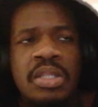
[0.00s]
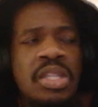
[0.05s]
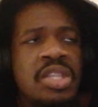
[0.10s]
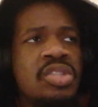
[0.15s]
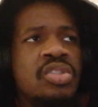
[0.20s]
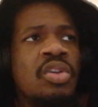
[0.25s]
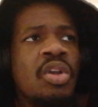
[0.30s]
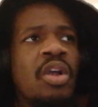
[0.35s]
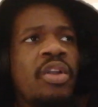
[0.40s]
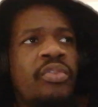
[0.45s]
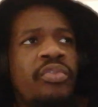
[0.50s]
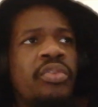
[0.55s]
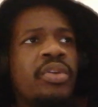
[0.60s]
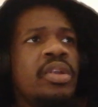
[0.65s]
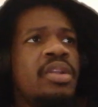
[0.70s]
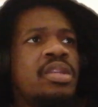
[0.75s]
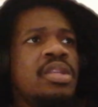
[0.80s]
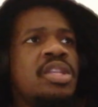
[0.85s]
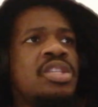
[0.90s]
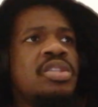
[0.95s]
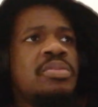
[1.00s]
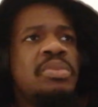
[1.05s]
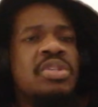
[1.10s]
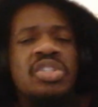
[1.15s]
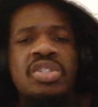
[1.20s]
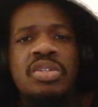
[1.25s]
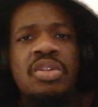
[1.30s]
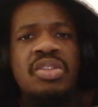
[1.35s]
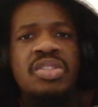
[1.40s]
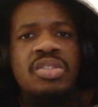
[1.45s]
this girlfriend, isn't me,
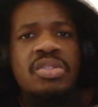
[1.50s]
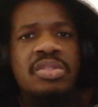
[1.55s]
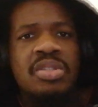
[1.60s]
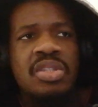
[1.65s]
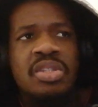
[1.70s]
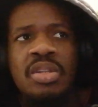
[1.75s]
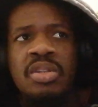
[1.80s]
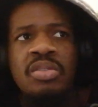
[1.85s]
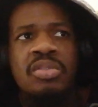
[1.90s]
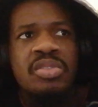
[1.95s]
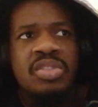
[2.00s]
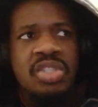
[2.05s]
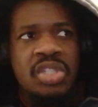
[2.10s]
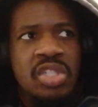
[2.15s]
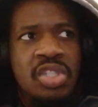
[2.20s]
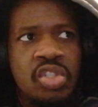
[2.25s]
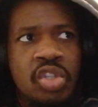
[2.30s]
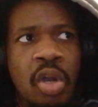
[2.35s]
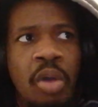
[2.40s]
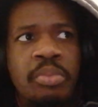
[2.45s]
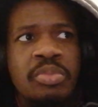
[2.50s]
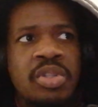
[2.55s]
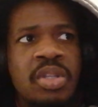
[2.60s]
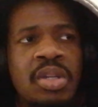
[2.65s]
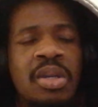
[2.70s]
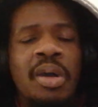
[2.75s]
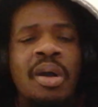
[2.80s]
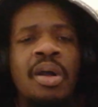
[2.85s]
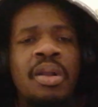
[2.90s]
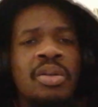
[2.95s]
she doesn't, you know, she's come to
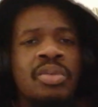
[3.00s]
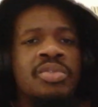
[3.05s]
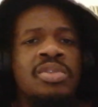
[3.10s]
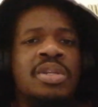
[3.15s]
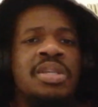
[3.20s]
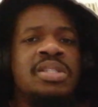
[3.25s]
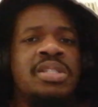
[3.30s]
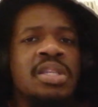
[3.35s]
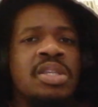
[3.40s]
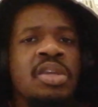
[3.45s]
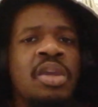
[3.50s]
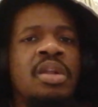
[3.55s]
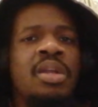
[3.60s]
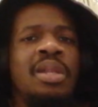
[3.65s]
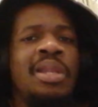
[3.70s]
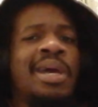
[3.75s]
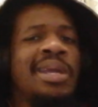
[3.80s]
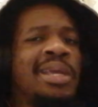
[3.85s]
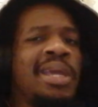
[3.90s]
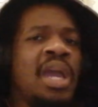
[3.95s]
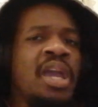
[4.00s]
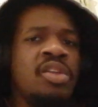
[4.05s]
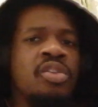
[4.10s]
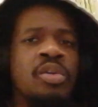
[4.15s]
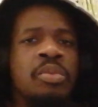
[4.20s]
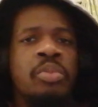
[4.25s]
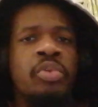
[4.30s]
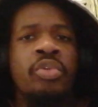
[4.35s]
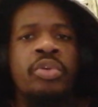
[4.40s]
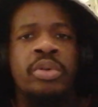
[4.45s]
the conclusion, say, you're not that guy
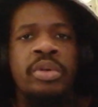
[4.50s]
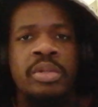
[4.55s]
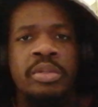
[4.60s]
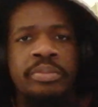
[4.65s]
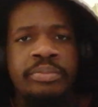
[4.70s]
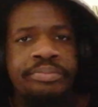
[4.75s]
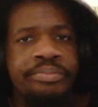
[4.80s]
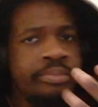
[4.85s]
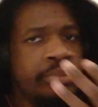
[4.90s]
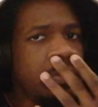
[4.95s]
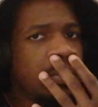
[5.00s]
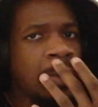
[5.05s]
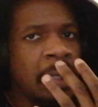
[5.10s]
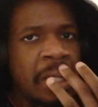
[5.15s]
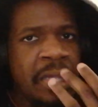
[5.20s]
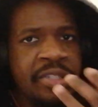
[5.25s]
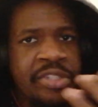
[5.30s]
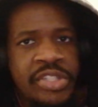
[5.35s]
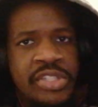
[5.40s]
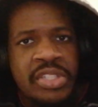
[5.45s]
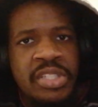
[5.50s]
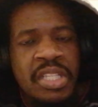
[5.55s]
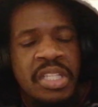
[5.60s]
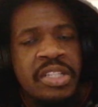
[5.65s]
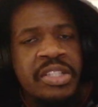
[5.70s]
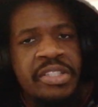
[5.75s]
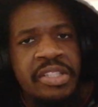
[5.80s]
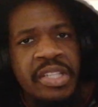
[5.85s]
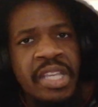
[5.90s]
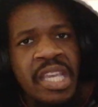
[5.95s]
no more. She
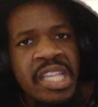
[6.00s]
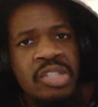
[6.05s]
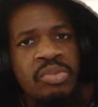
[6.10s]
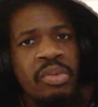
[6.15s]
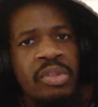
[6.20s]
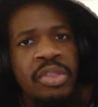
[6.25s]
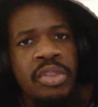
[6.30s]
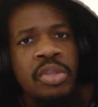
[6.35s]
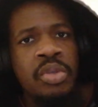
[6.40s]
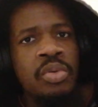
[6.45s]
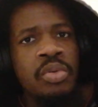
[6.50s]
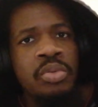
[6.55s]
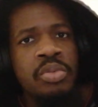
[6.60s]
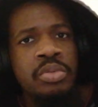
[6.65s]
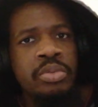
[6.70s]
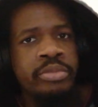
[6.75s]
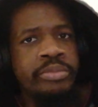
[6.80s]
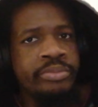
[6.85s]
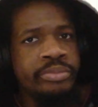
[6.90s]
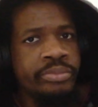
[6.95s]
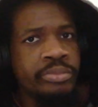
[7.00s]
still stays with you.